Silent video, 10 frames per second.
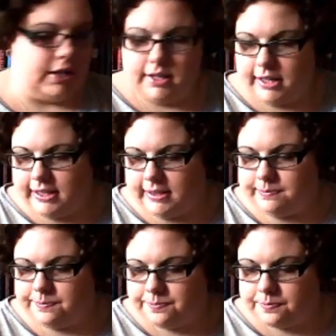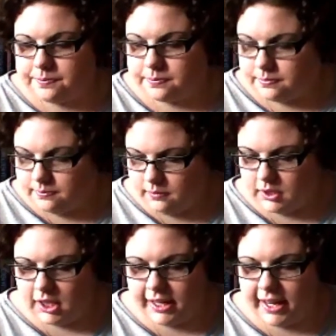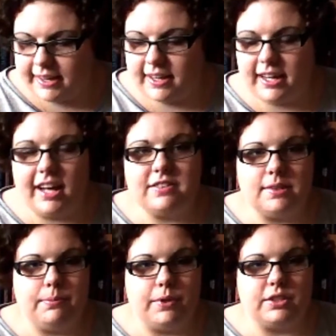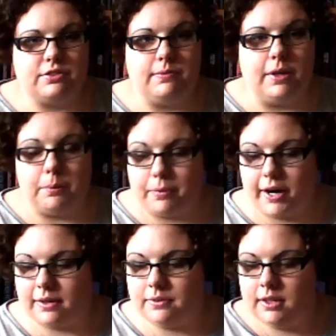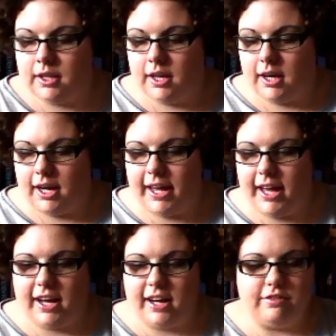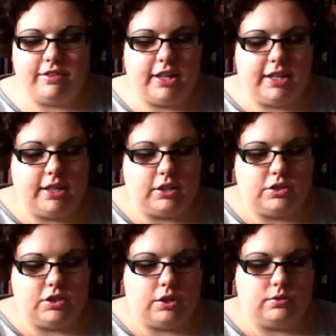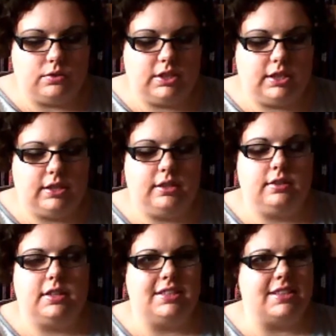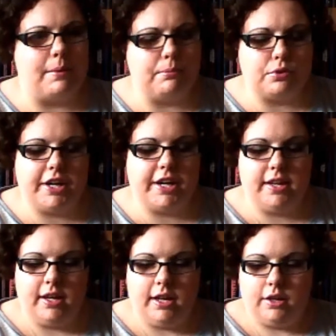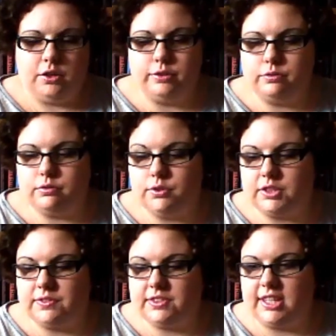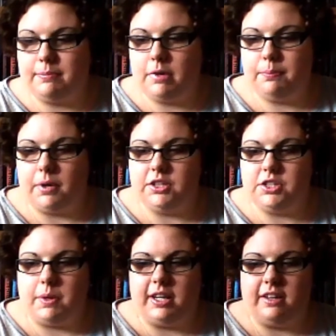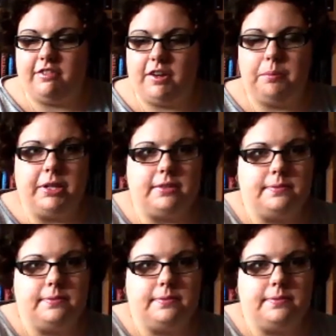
Okay, then I have some books from Little Brown. I have a young adult contemporary called Rules of Summer by Joanna Philbin.